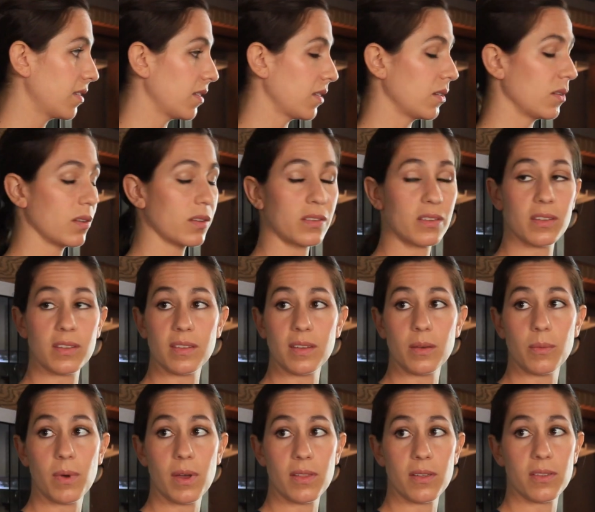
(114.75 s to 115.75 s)
and look to see
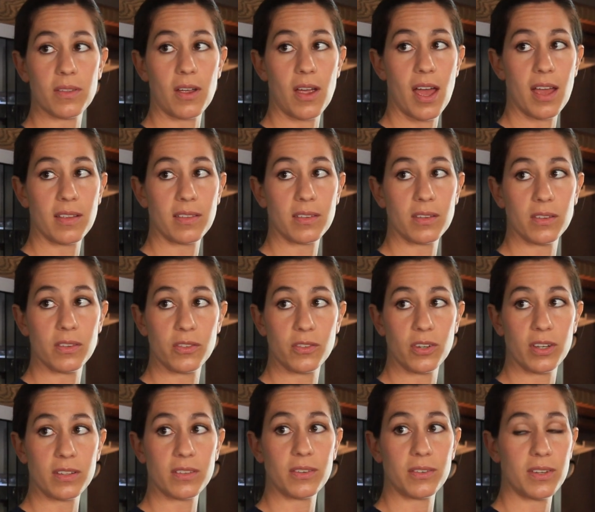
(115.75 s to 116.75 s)
whether their eyes
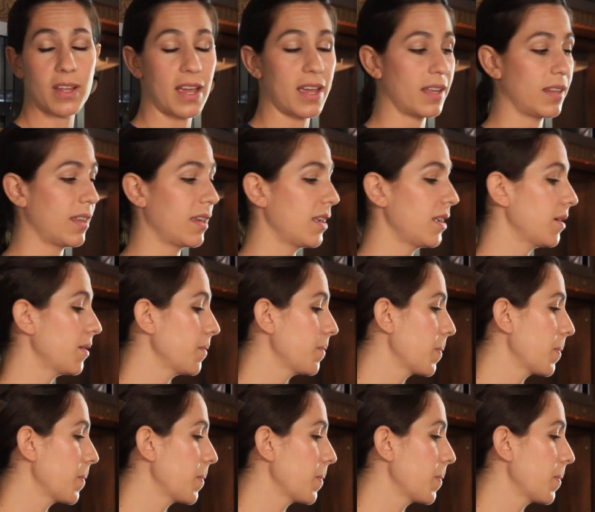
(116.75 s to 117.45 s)
constrict or dilate.